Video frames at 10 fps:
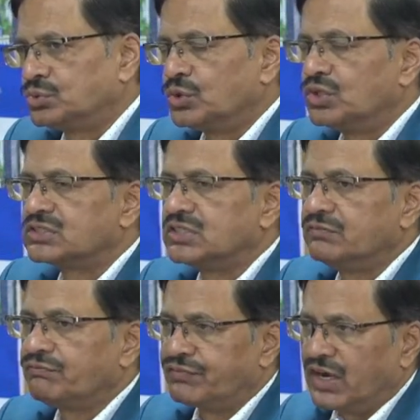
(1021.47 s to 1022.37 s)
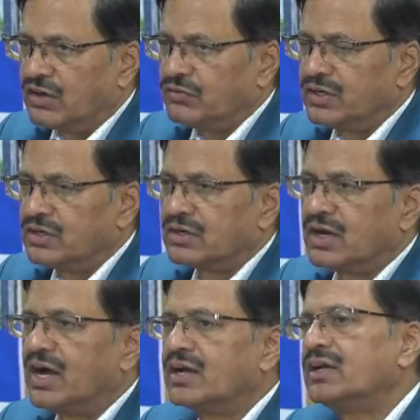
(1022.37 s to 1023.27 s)
tulsi flower,
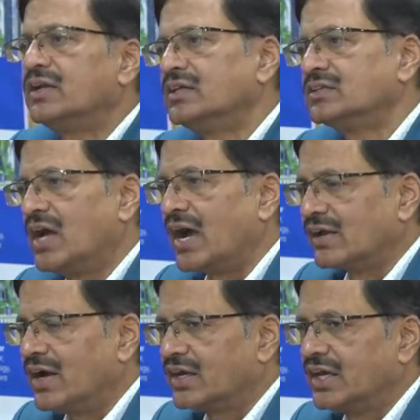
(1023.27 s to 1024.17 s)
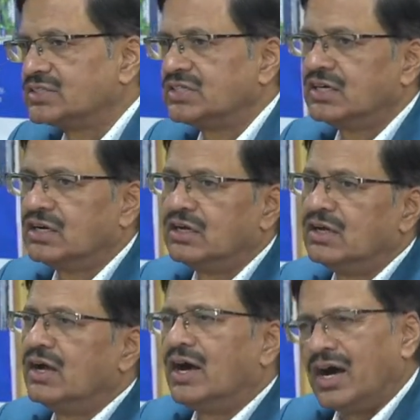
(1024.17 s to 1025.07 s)
or it is
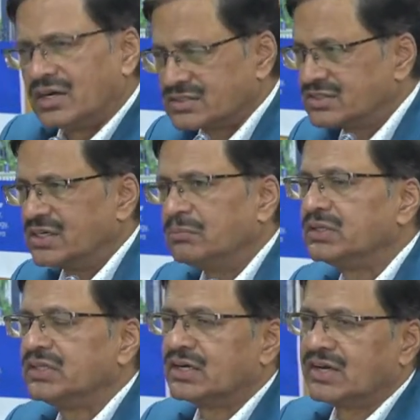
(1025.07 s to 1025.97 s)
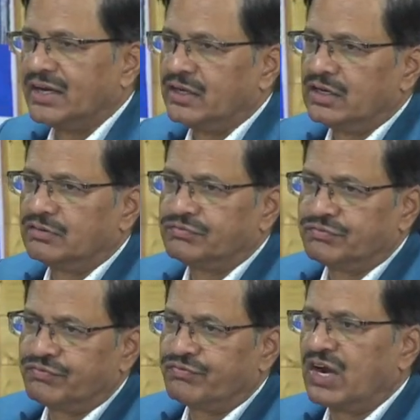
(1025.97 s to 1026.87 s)
acacia, or some other kind of
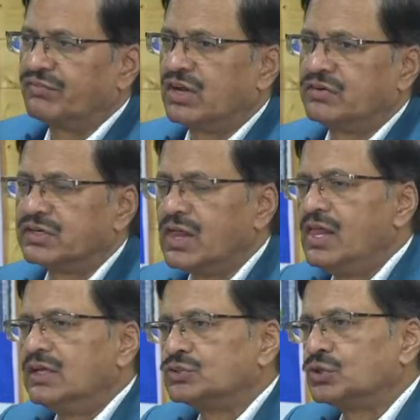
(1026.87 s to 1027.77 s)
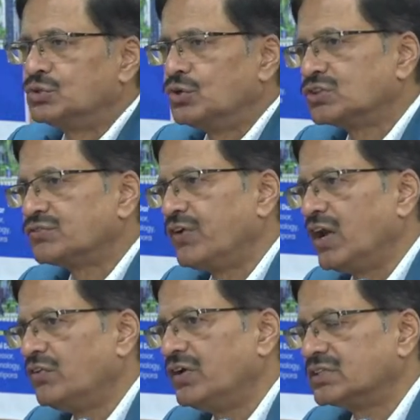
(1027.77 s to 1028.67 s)
flower. So those
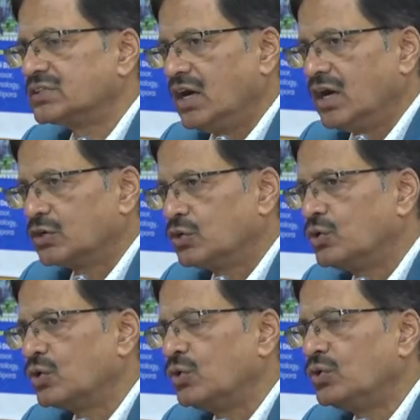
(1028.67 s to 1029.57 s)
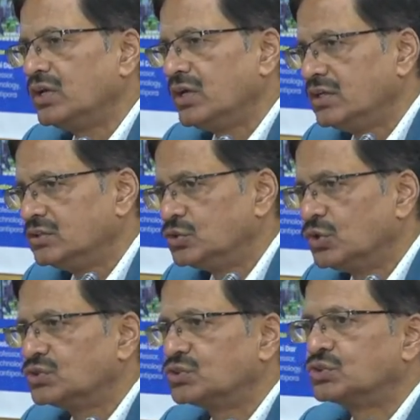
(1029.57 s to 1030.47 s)
flowers are grown in
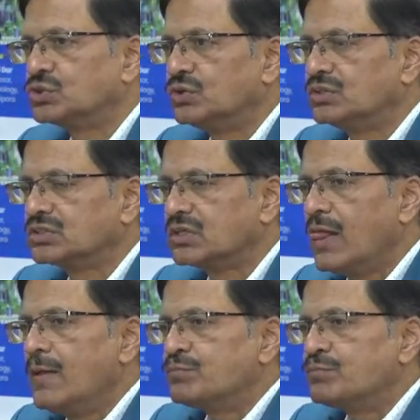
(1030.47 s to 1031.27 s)
those zones.